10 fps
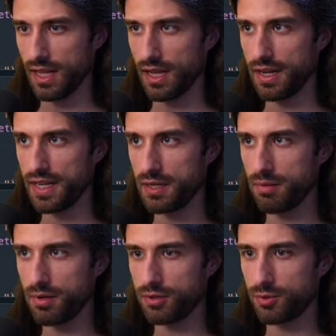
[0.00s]

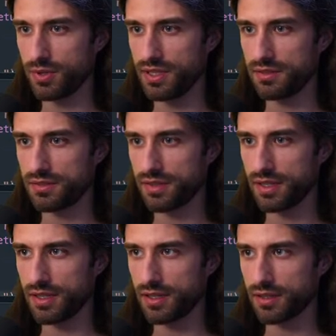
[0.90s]
Unable to
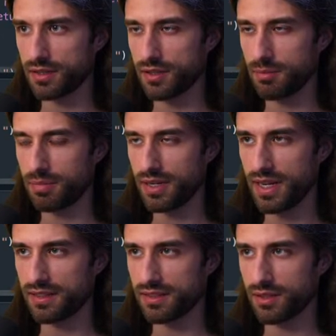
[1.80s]
infer
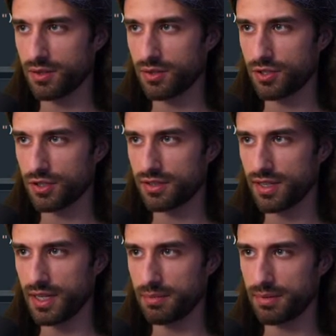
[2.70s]
complex closure
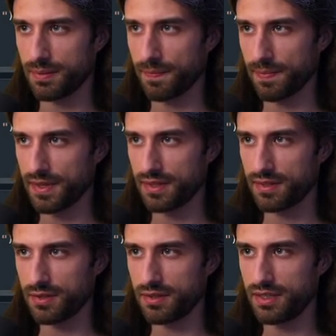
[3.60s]
type.
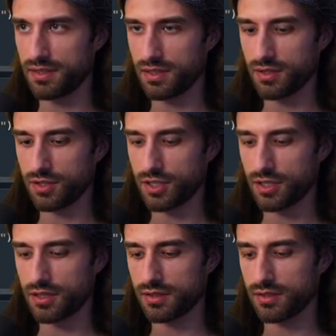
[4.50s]
So this
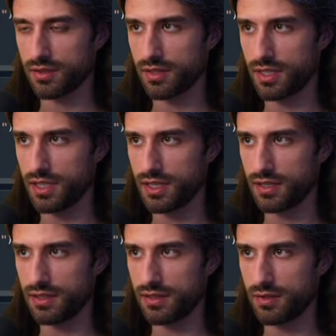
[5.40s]
closure, so here
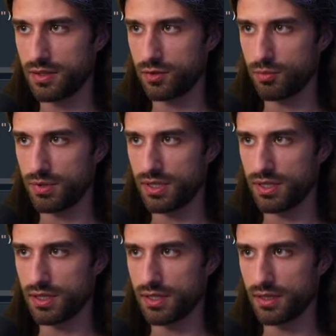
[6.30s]
is going to be
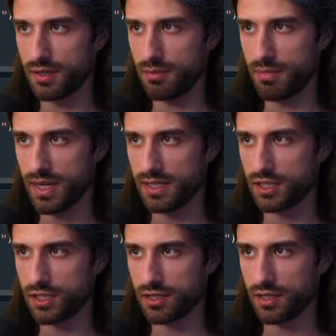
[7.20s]
a
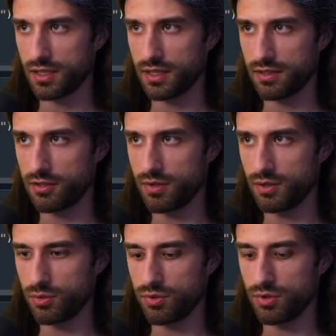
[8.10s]
match and it's going
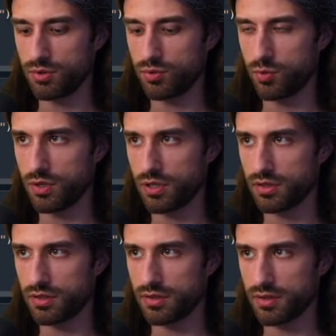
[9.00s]
to go
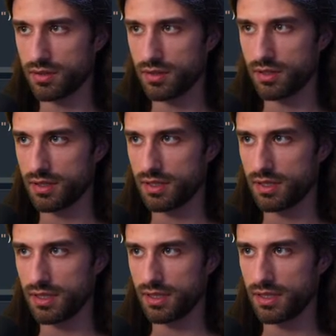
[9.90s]
towards
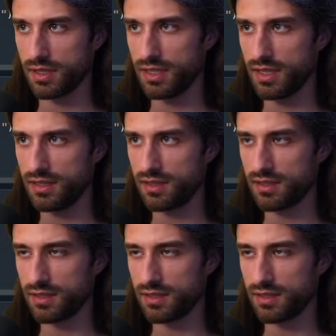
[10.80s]
int.